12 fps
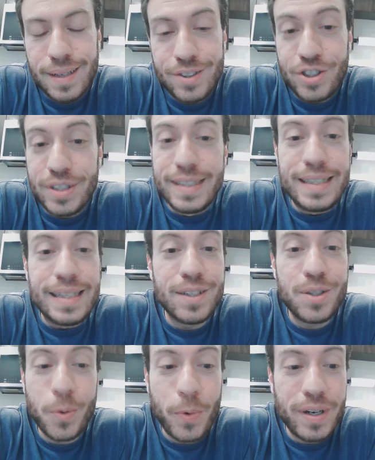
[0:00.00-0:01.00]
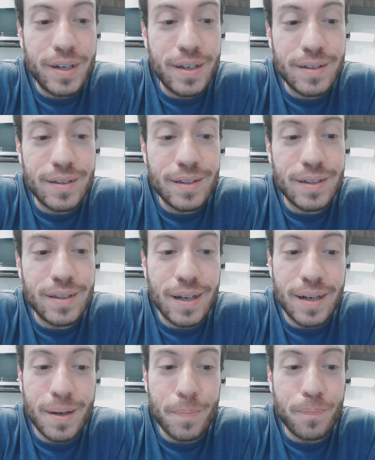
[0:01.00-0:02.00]
she needed to win it
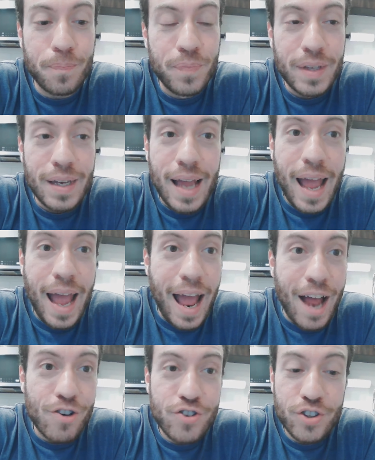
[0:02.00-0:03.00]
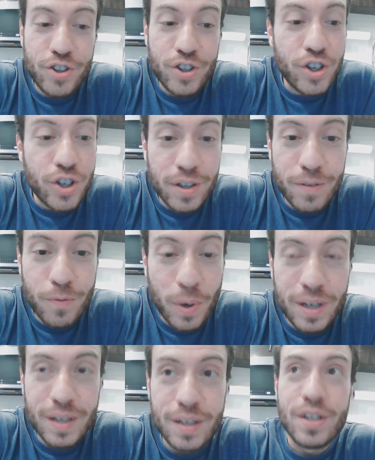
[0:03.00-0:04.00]
um, Angela could have
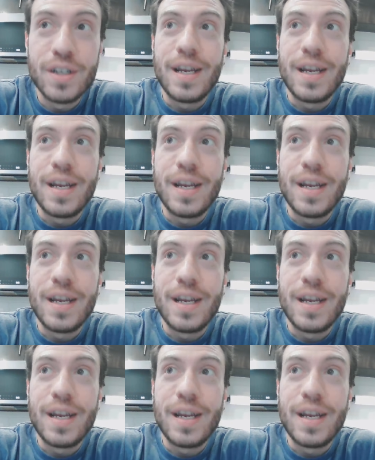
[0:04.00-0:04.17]
won it.